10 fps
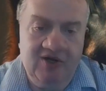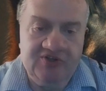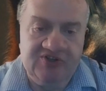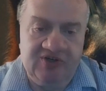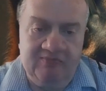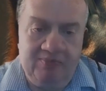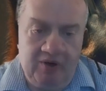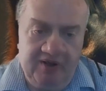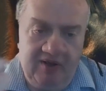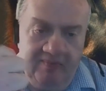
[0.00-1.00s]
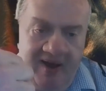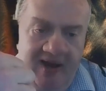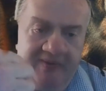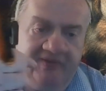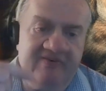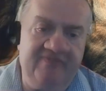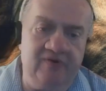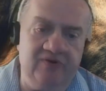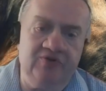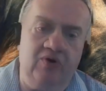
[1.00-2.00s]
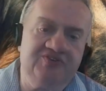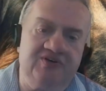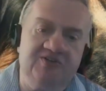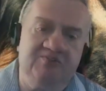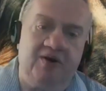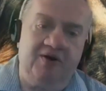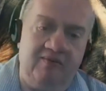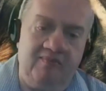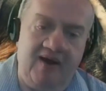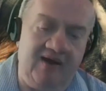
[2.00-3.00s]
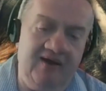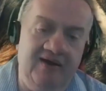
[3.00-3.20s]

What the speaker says: start barking back, and then the first dog starts barking back.